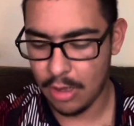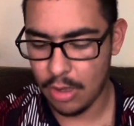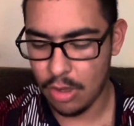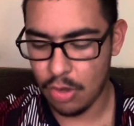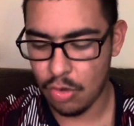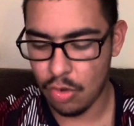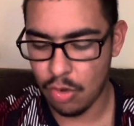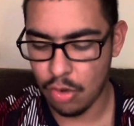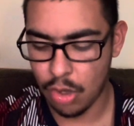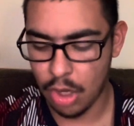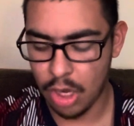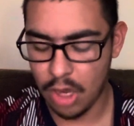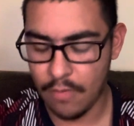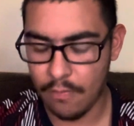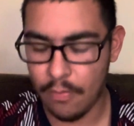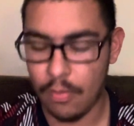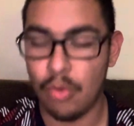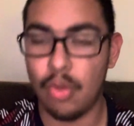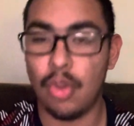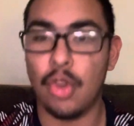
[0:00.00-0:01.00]
you gone
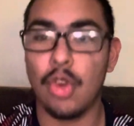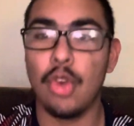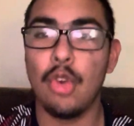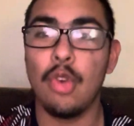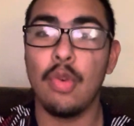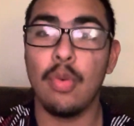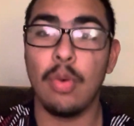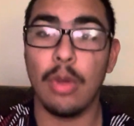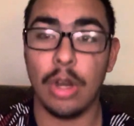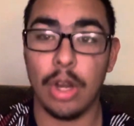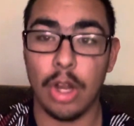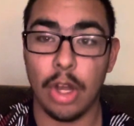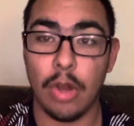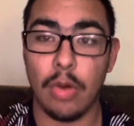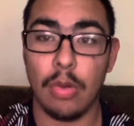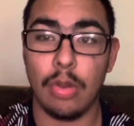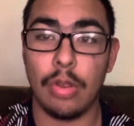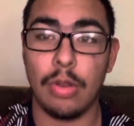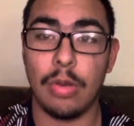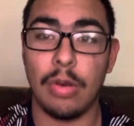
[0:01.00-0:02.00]
from
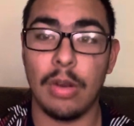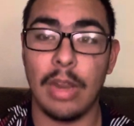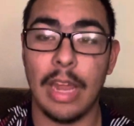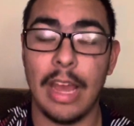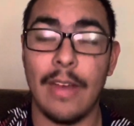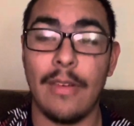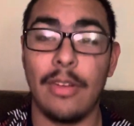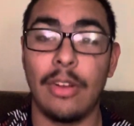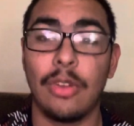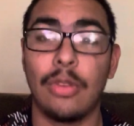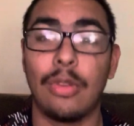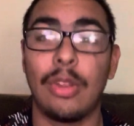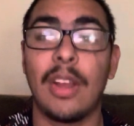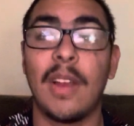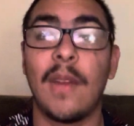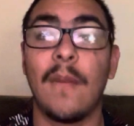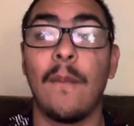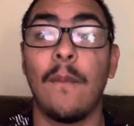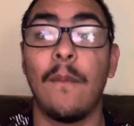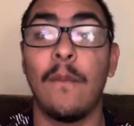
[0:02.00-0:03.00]
2-0 to now
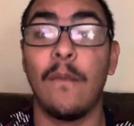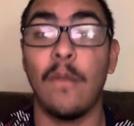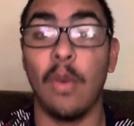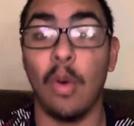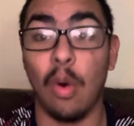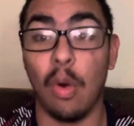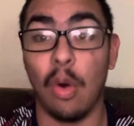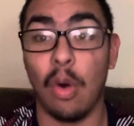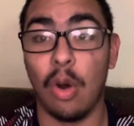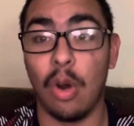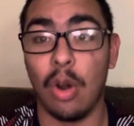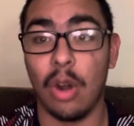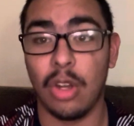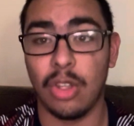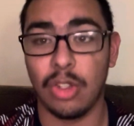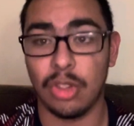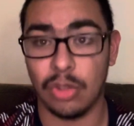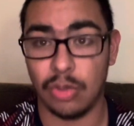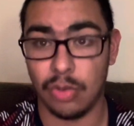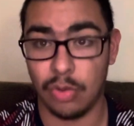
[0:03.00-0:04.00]
losing 4
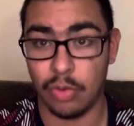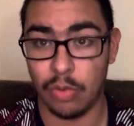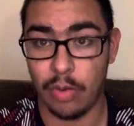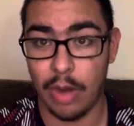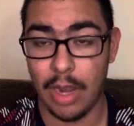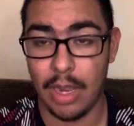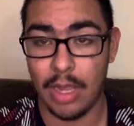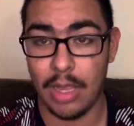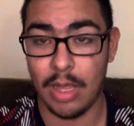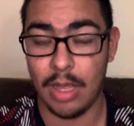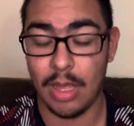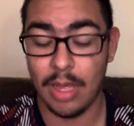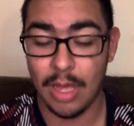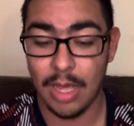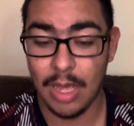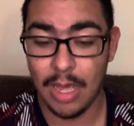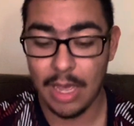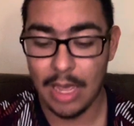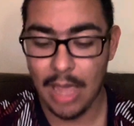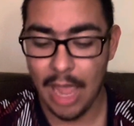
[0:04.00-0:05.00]
straight.
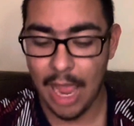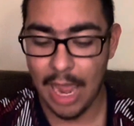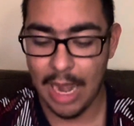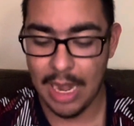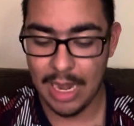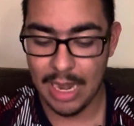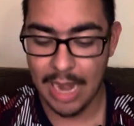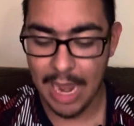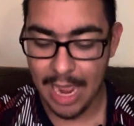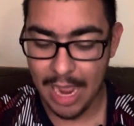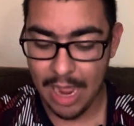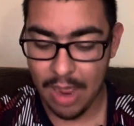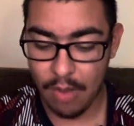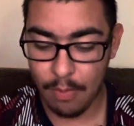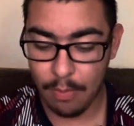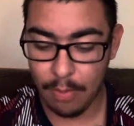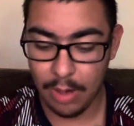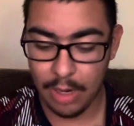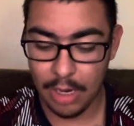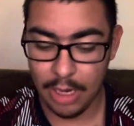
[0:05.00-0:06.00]
And now
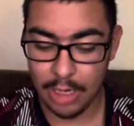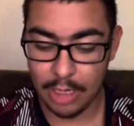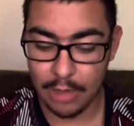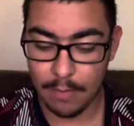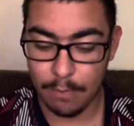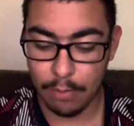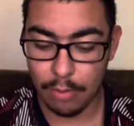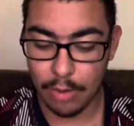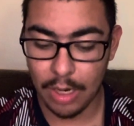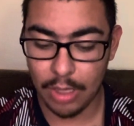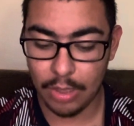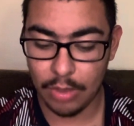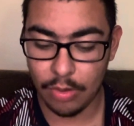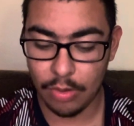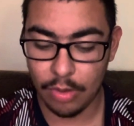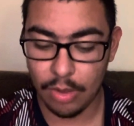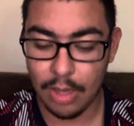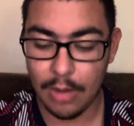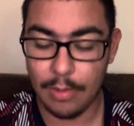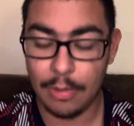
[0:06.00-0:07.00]
playing a
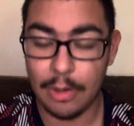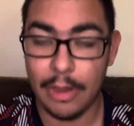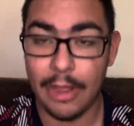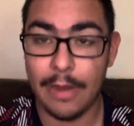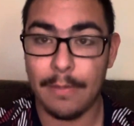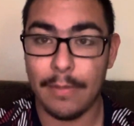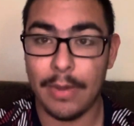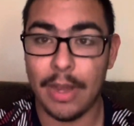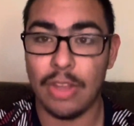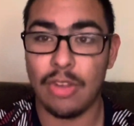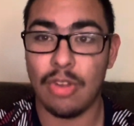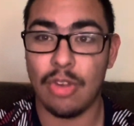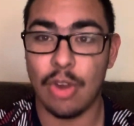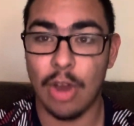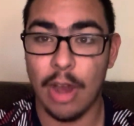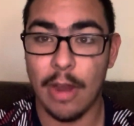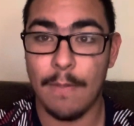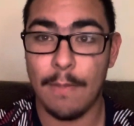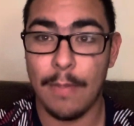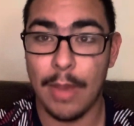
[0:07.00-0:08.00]
Broncos team led by
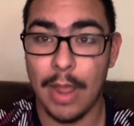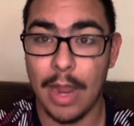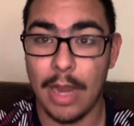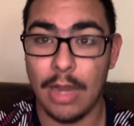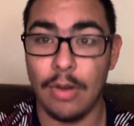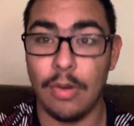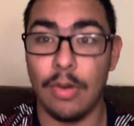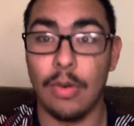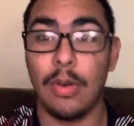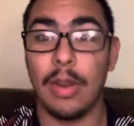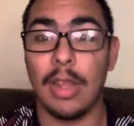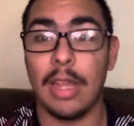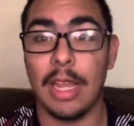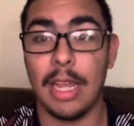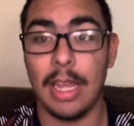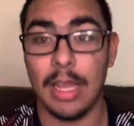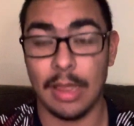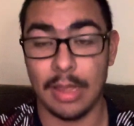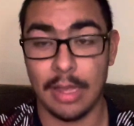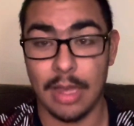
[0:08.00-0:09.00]
Sean Payton, who
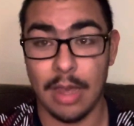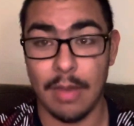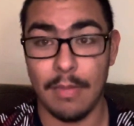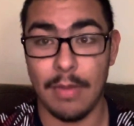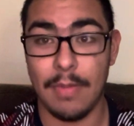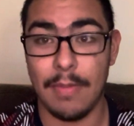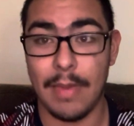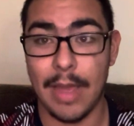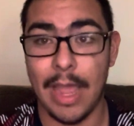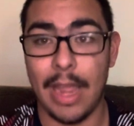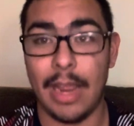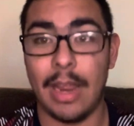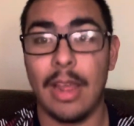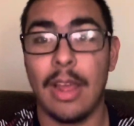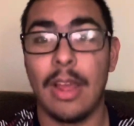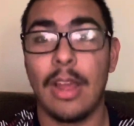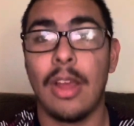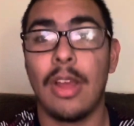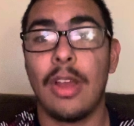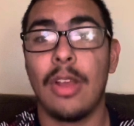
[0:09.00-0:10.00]
is coming back
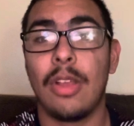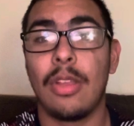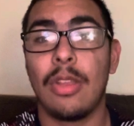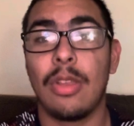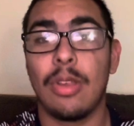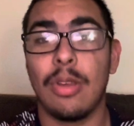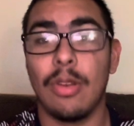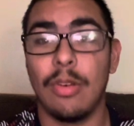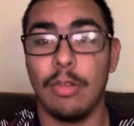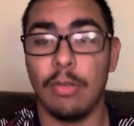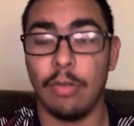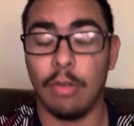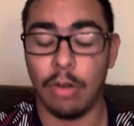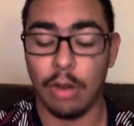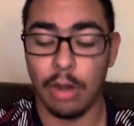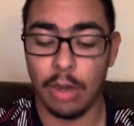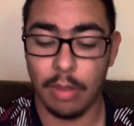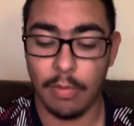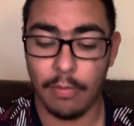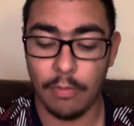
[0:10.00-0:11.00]
to New
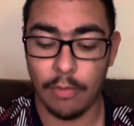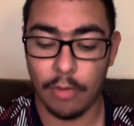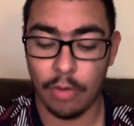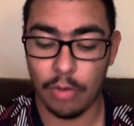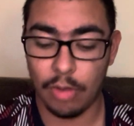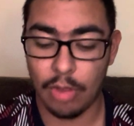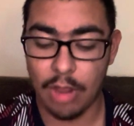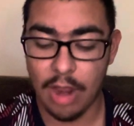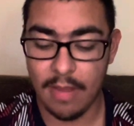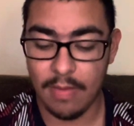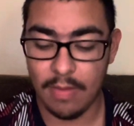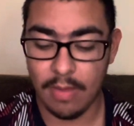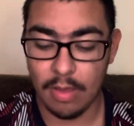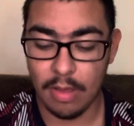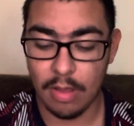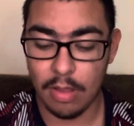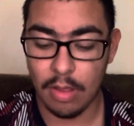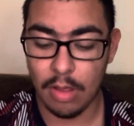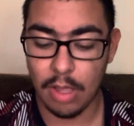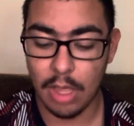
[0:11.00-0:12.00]
Orleans. First time
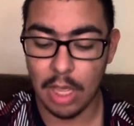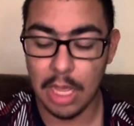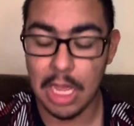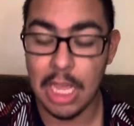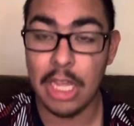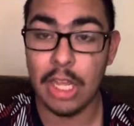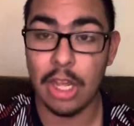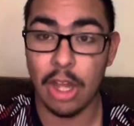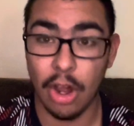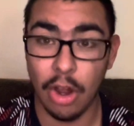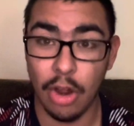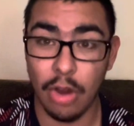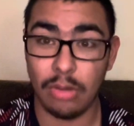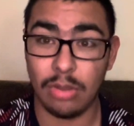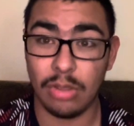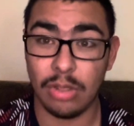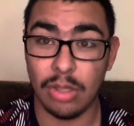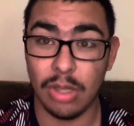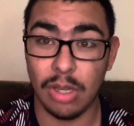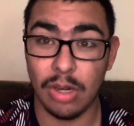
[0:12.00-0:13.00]
since he
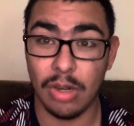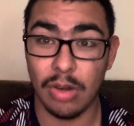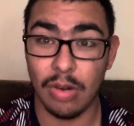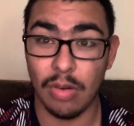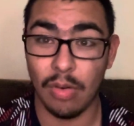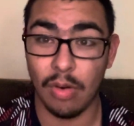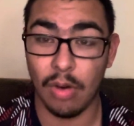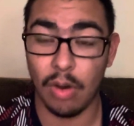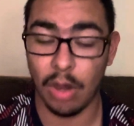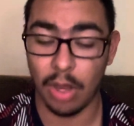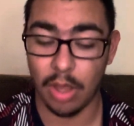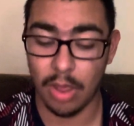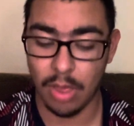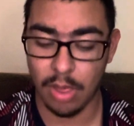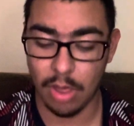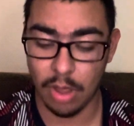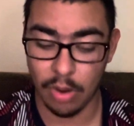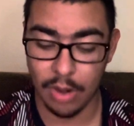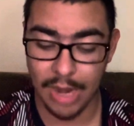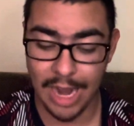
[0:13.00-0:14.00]
coached New Orleans.
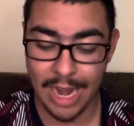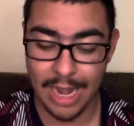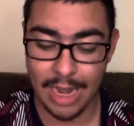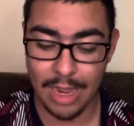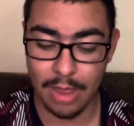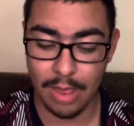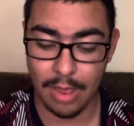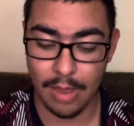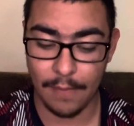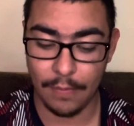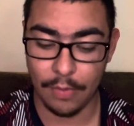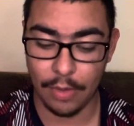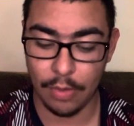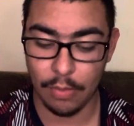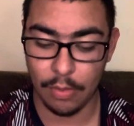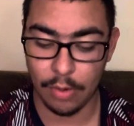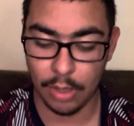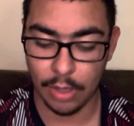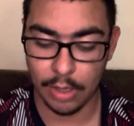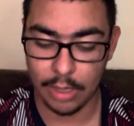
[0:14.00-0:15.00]
So that is something
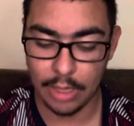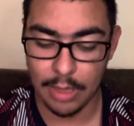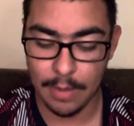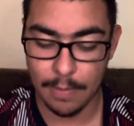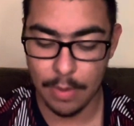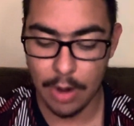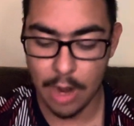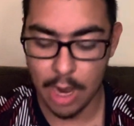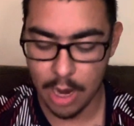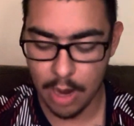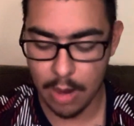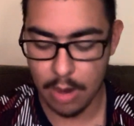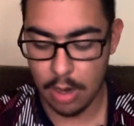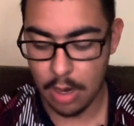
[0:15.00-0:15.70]
we're going to keep an eye